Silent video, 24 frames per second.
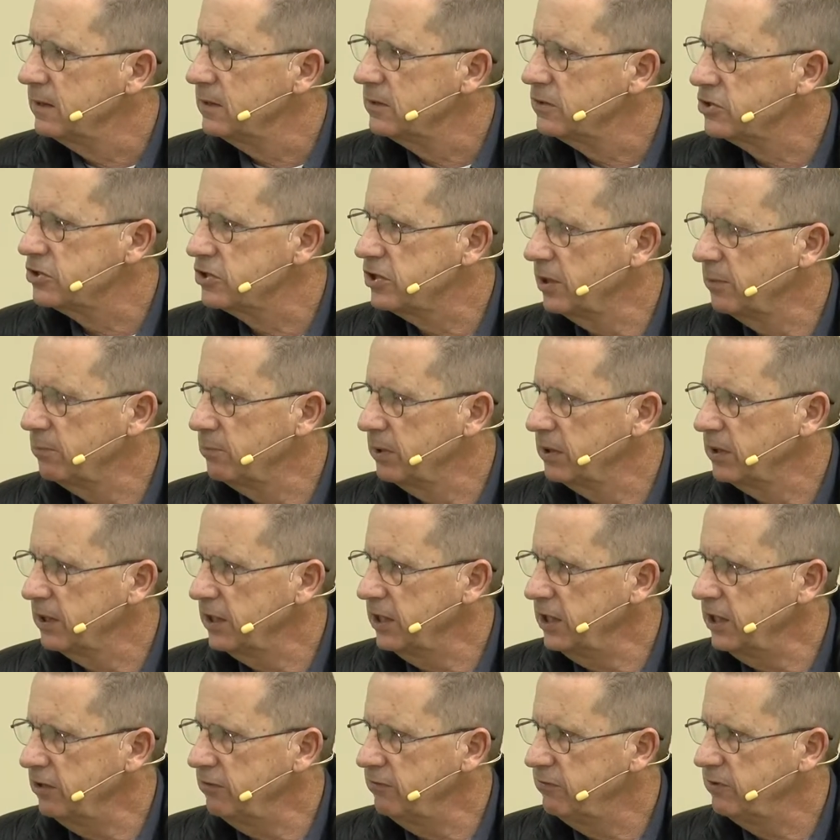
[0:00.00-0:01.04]
Some
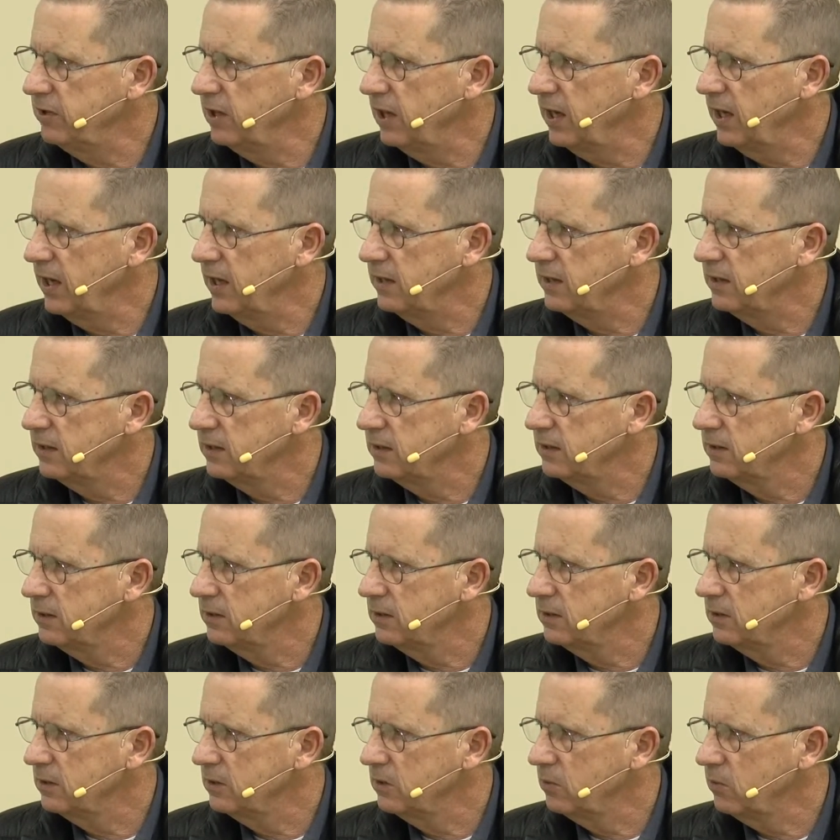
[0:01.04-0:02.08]
believe that
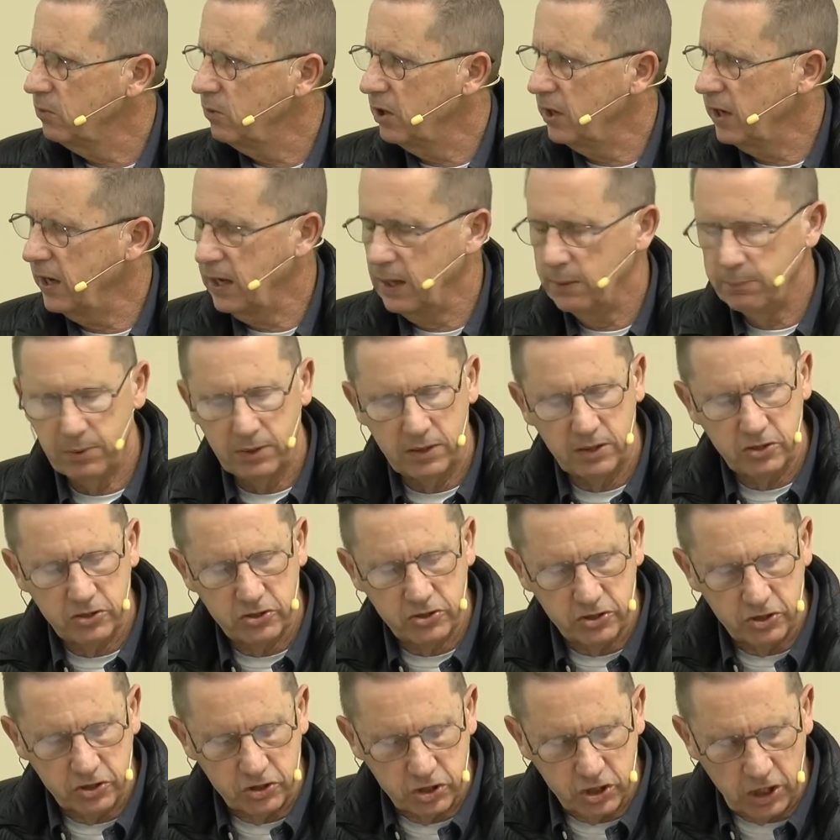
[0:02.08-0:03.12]
what happened
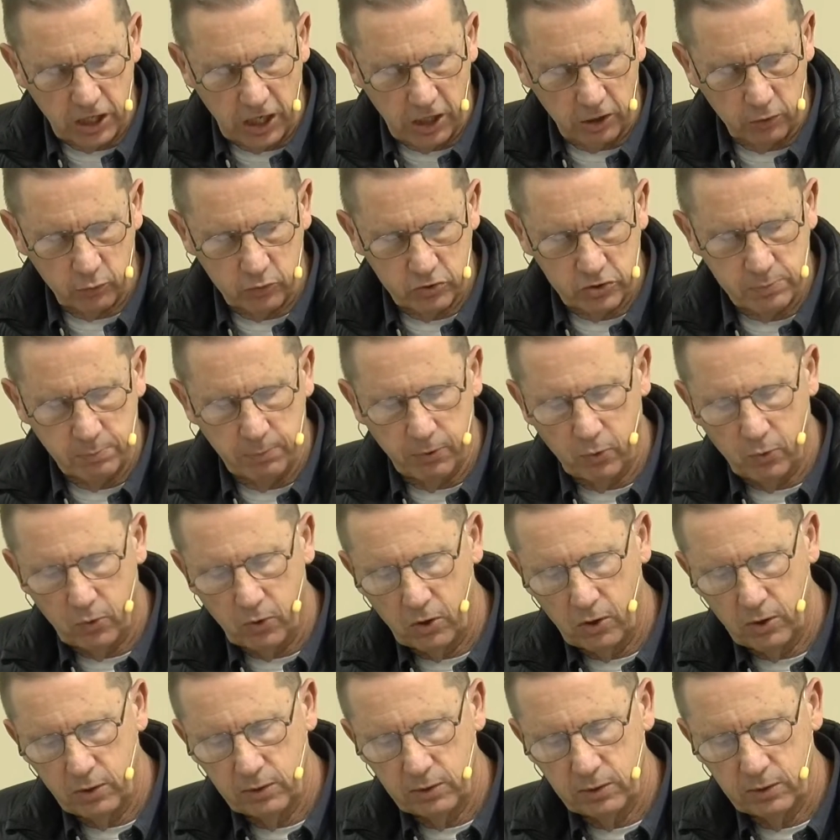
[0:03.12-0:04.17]
is the child was
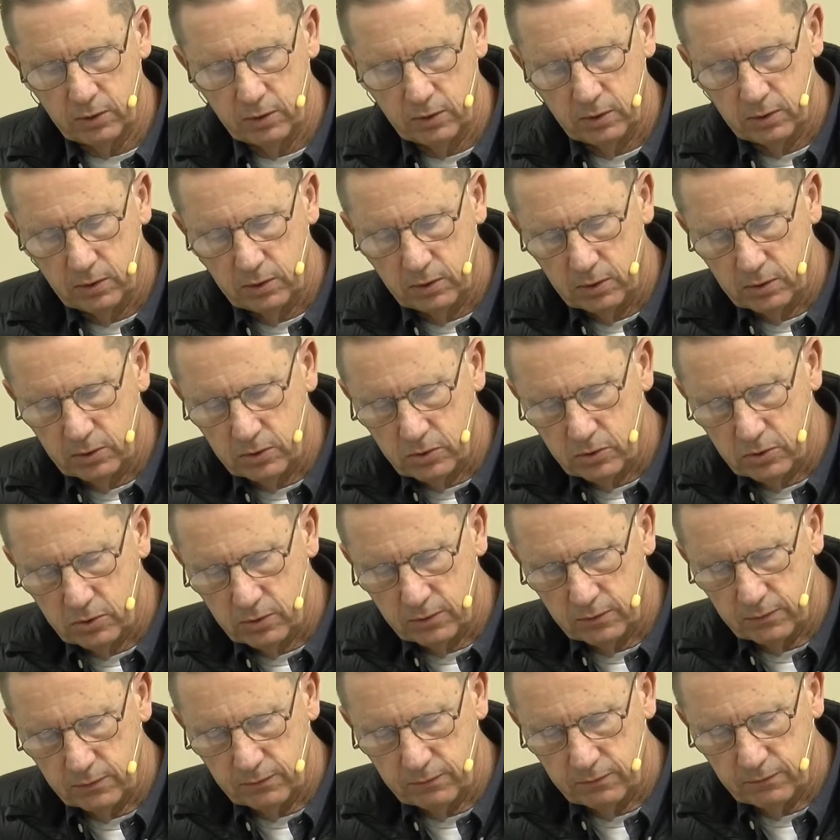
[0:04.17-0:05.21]
born.
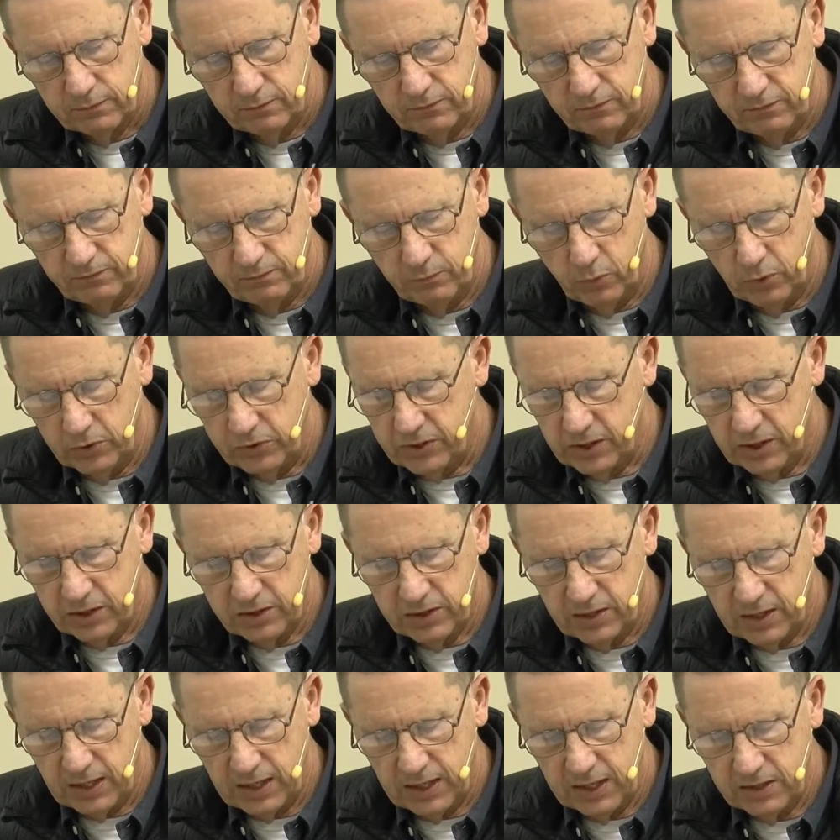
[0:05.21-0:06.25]
Within
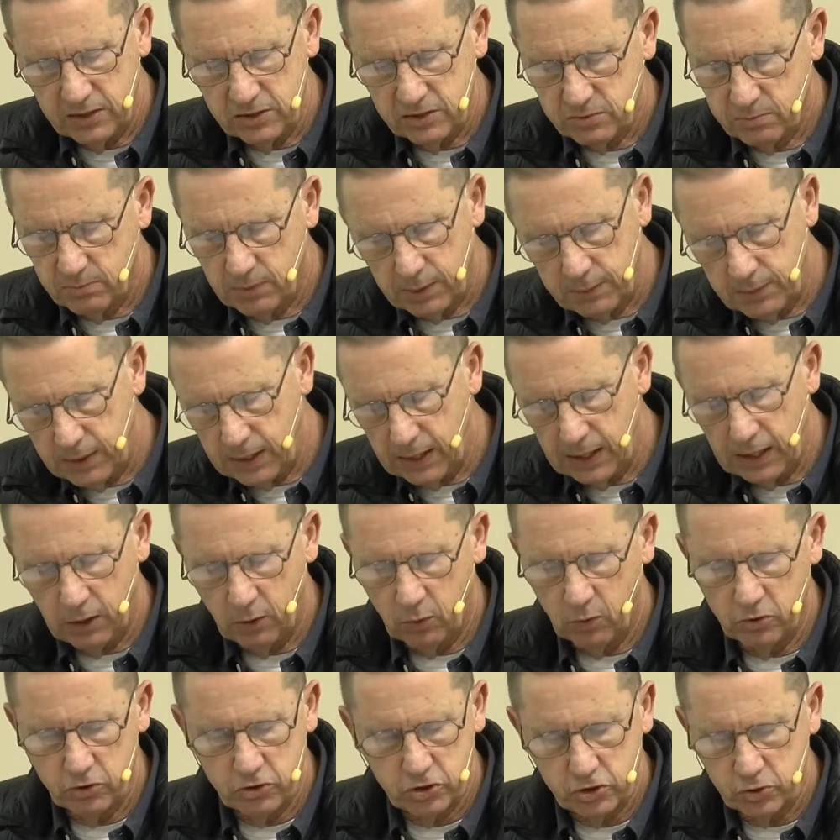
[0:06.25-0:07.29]
days, maybe
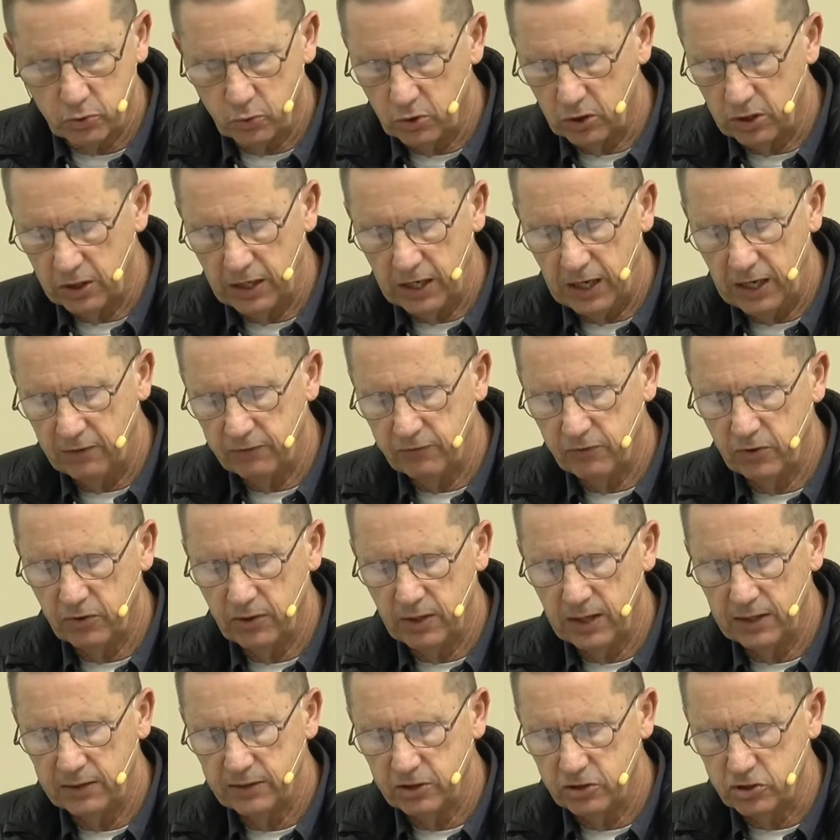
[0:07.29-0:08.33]
hours shortly after
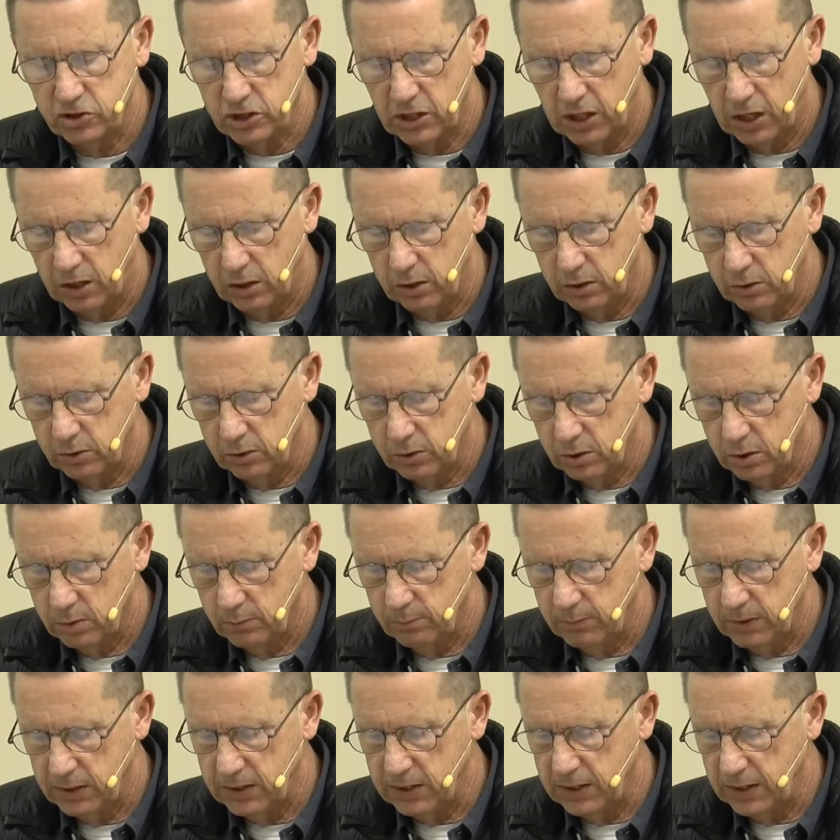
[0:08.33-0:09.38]
that, the child
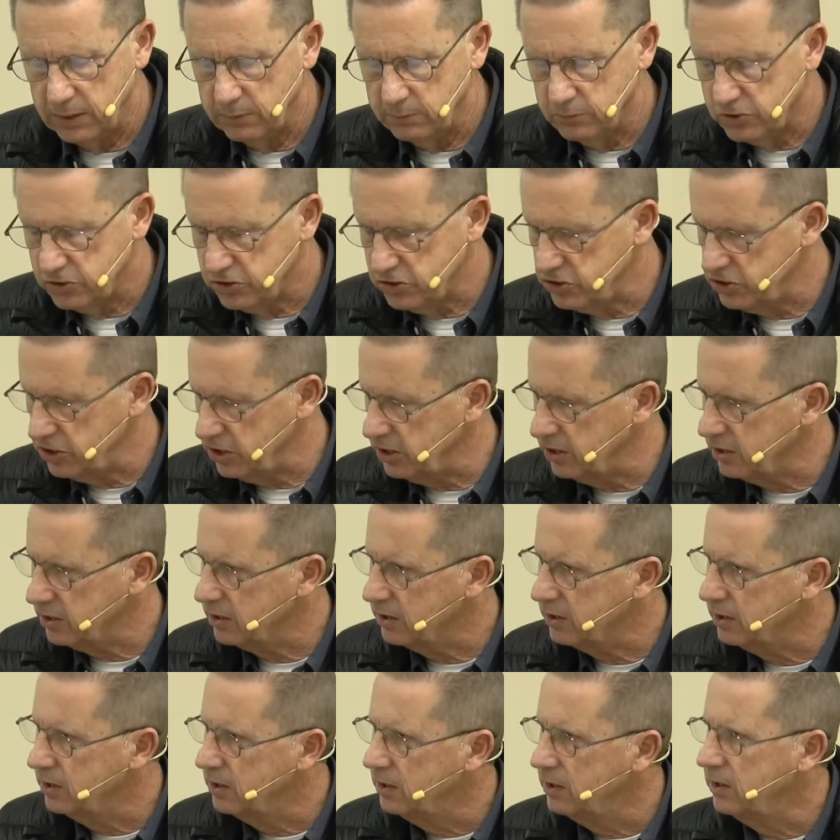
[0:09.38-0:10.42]
became
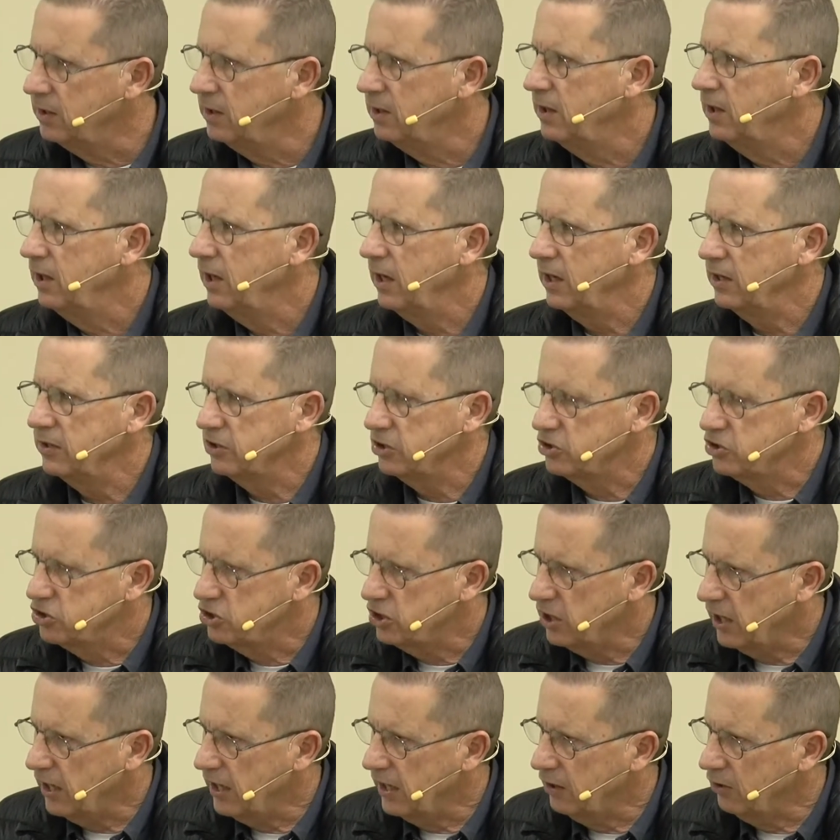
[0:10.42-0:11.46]
sick and the
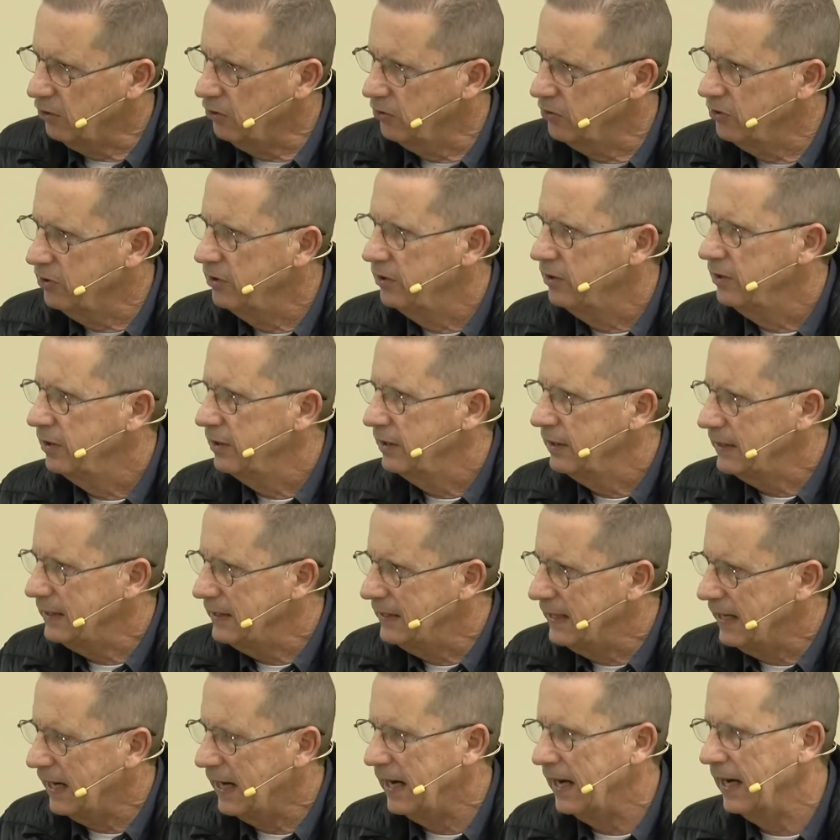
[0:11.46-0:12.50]
child
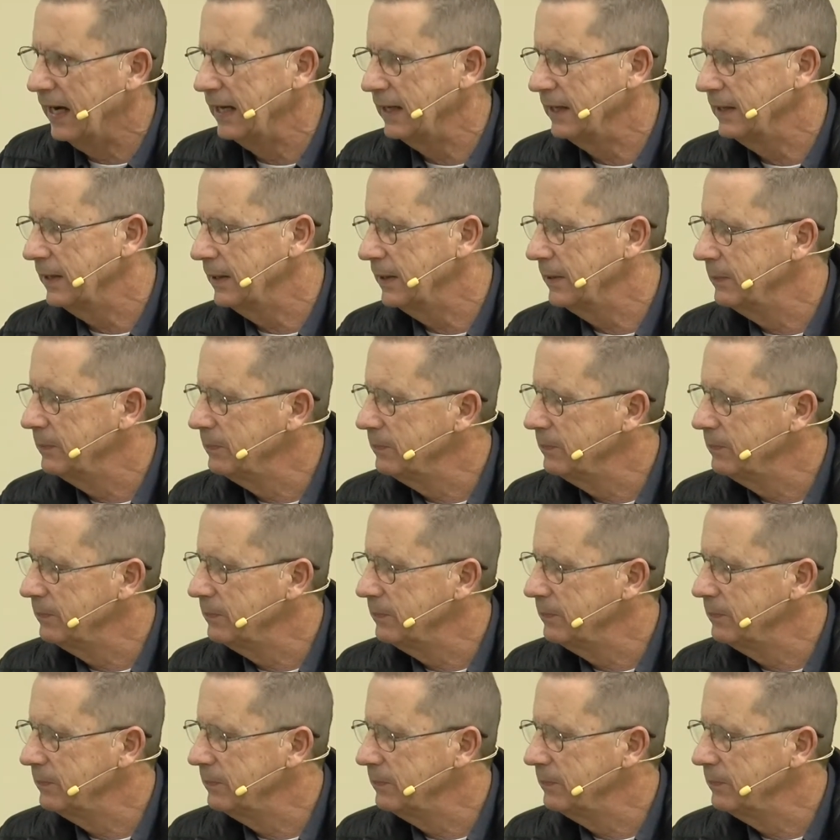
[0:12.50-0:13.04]
died.